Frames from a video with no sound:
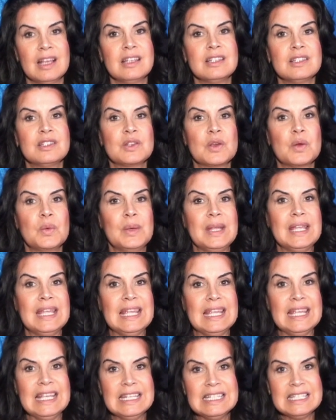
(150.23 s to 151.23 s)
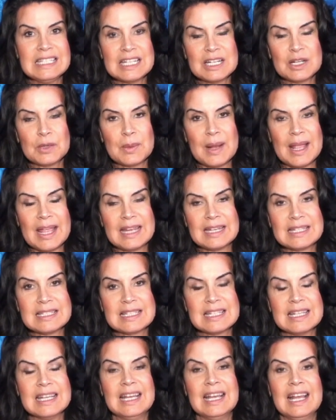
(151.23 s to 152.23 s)
So we
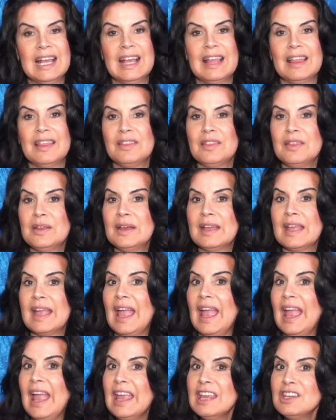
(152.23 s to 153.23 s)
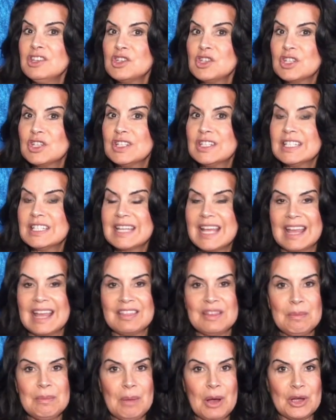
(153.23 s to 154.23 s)
integrate the ancient
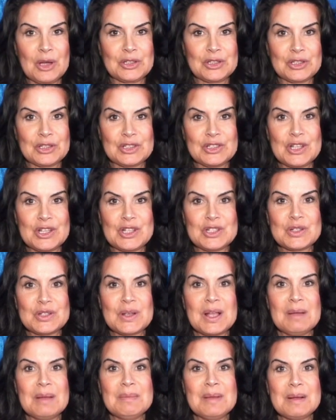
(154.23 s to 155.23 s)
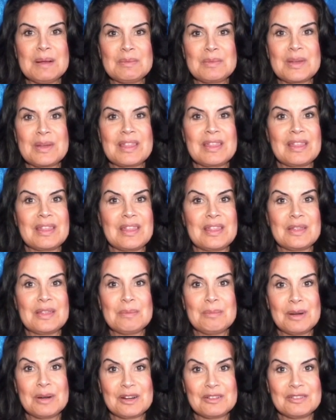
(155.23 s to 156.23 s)
and the modern to come up with the
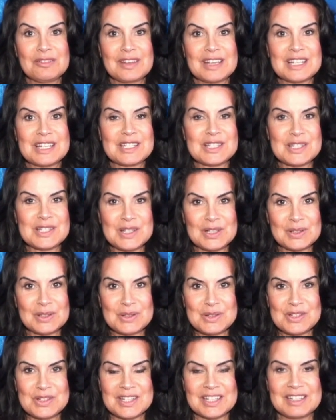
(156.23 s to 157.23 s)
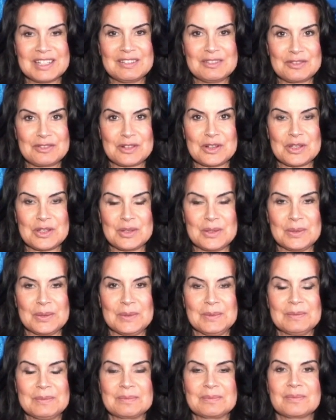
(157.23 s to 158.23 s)
perfect solution for
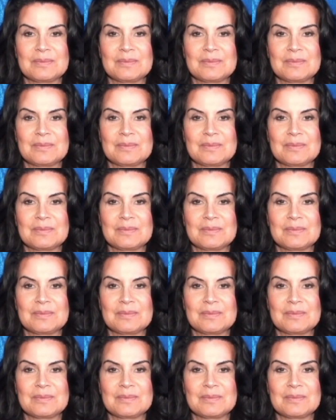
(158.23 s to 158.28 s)
you.